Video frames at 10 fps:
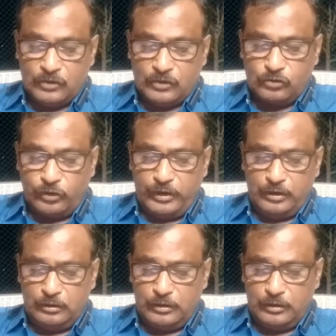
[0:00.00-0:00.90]
So
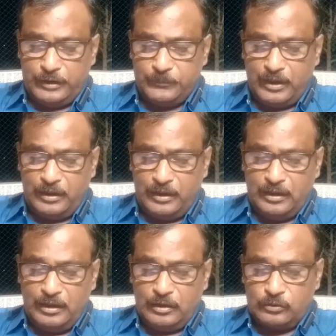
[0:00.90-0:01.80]
if
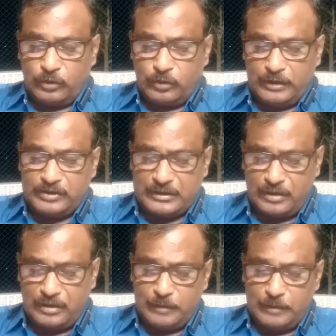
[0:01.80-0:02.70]
the
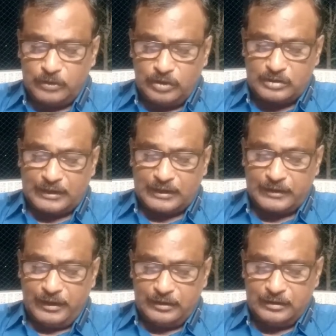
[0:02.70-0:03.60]
sister and mothers are
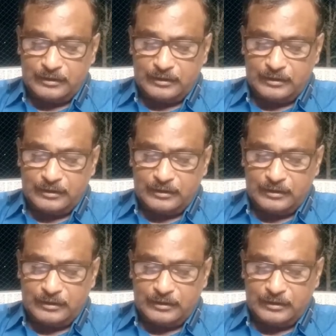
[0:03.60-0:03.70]
there,